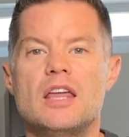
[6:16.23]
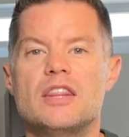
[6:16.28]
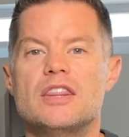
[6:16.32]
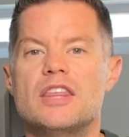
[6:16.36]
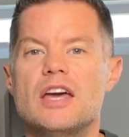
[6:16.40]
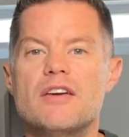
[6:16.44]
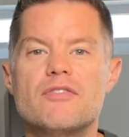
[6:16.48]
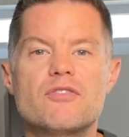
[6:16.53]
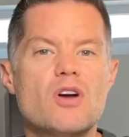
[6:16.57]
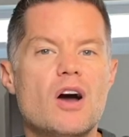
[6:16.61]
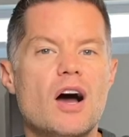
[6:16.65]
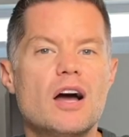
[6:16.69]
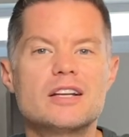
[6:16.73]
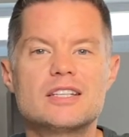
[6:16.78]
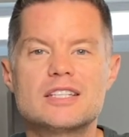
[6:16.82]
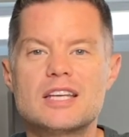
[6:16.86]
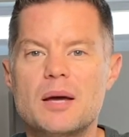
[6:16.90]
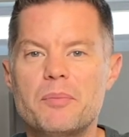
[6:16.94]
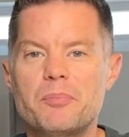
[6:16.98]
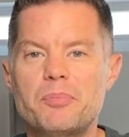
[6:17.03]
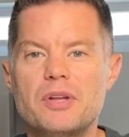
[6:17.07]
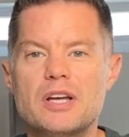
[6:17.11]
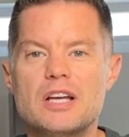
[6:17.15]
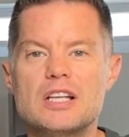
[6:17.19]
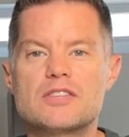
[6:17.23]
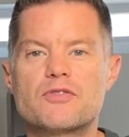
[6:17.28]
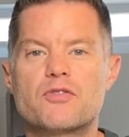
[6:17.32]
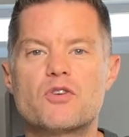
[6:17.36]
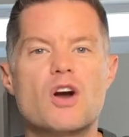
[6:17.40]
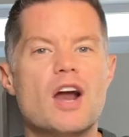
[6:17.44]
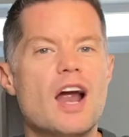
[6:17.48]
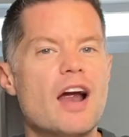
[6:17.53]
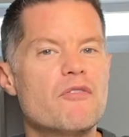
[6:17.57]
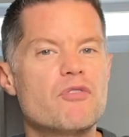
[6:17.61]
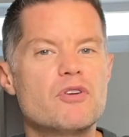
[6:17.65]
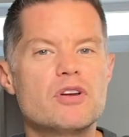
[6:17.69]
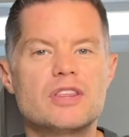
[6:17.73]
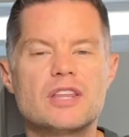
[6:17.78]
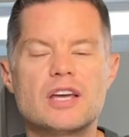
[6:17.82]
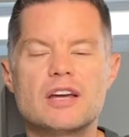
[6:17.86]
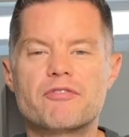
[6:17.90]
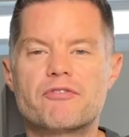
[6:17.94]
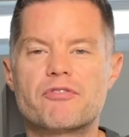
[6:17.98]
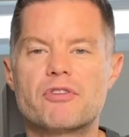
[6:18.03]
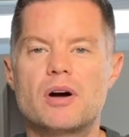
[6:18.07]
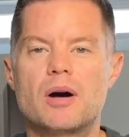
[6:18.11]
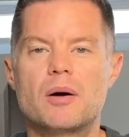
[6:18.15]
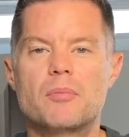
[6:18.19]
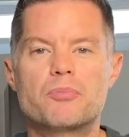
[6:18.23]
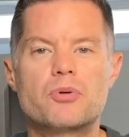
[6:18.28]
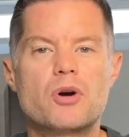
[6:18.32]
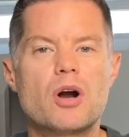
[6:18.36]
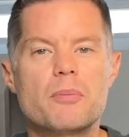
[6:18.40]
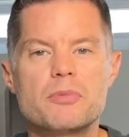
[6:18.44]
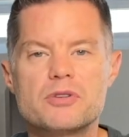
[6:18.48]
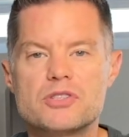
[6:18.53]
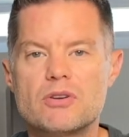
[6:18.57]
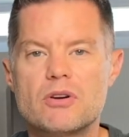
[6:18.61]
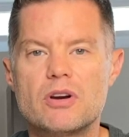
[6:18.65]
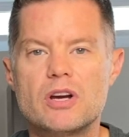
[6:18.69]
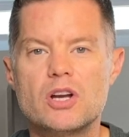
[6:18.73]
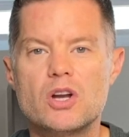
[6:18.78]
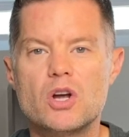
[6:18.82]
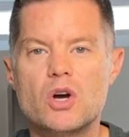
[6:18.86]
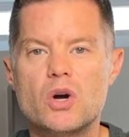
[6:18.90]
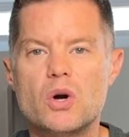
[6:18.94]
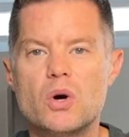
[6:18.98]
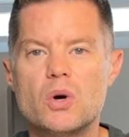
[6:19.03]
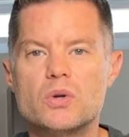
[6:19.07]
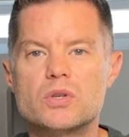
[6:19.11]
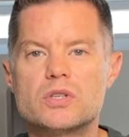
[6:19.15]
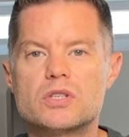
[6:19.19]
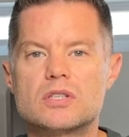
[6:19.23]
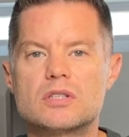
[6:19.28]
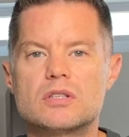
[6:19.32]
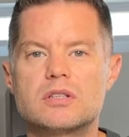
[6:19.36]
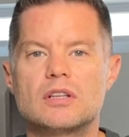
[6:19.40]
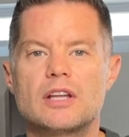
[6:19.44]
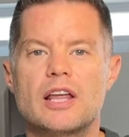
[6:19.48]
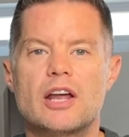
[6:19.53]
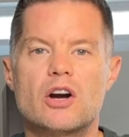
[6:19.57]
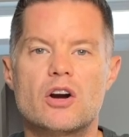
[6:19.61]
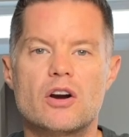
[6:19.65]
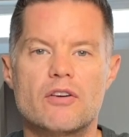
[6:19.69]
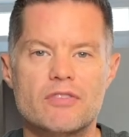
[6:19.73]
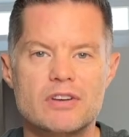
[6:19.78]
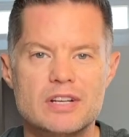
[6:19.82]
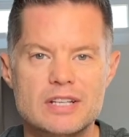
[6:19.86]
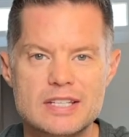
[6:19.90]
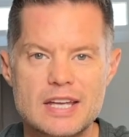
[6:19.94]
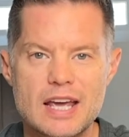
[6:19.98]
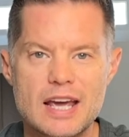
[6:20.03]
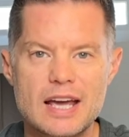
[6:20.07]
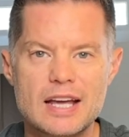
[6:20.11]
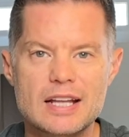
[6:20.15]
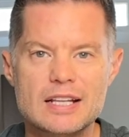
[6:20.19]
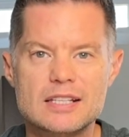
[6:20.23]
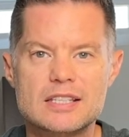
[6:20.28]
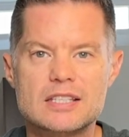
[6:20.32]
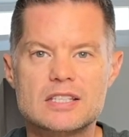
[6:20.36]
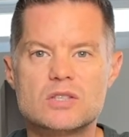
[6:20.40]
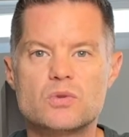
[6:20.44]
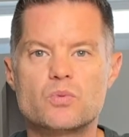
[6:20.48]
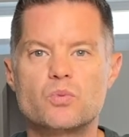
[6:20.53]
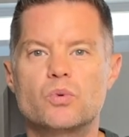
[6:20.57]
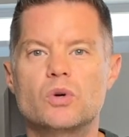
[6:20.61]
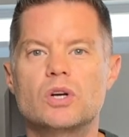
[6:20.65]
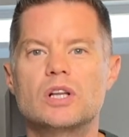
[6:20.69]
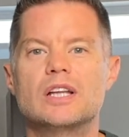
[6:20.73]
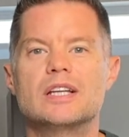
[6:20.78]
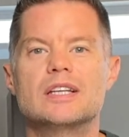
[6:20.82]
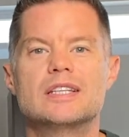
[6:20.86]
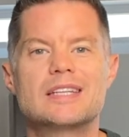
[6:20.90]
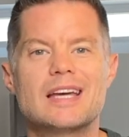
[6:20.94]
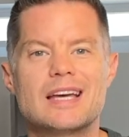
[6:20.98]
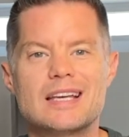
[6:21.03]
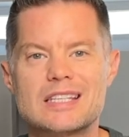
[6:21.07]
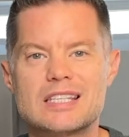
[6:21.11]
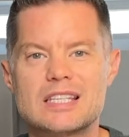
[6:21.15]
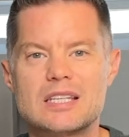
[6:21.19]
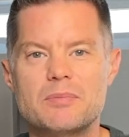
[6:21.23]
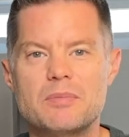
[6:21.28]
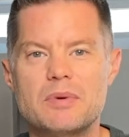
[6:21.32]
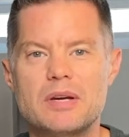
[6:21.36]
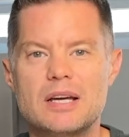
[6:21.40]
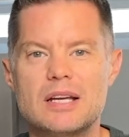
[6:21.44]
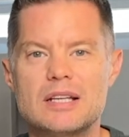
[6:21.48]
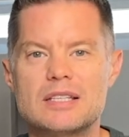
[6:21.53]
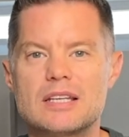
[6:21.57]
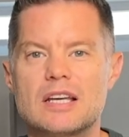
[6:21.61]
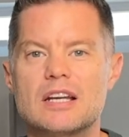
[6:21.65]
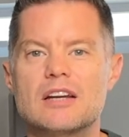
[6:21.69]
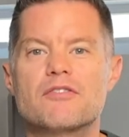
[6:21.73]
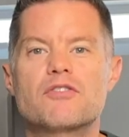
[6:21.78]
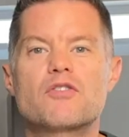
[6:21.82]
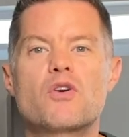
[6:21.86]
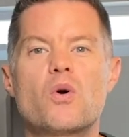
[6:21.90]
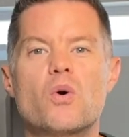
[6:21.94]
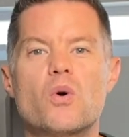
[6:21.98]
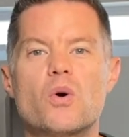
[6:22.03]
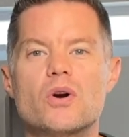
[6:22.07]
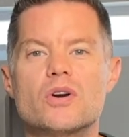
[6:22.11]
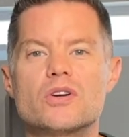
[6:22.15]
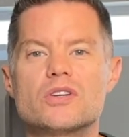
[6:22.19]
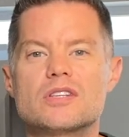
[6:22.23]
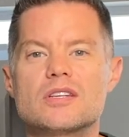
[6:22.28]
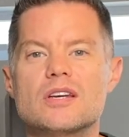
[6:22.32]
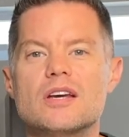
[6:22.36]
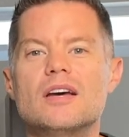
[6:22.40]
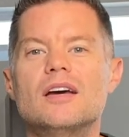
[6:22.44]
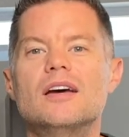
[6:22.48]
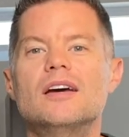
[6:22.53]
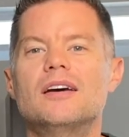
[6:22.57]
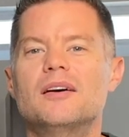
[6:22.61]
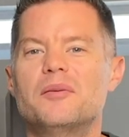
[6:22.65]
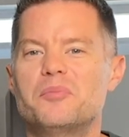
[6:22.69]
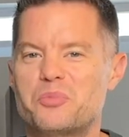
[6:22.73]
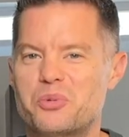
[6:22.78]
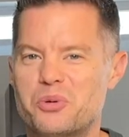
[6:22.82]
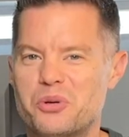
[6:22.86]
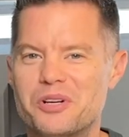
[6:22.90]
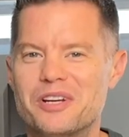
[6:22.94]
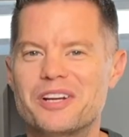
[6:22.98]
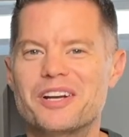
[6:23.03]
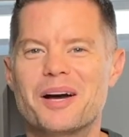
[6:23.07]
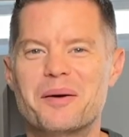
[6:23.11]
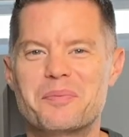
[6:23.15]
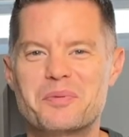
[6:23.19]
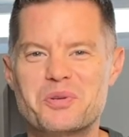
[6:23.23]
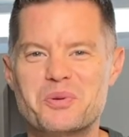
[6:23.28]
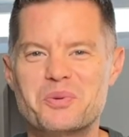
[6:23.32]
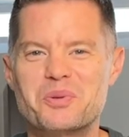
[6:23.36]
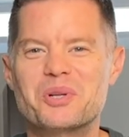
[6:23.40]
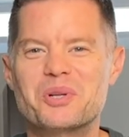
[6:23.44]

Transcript: They've got templates for everything from promissory notes, letter of intents, will and testaments, and of course, prenuptial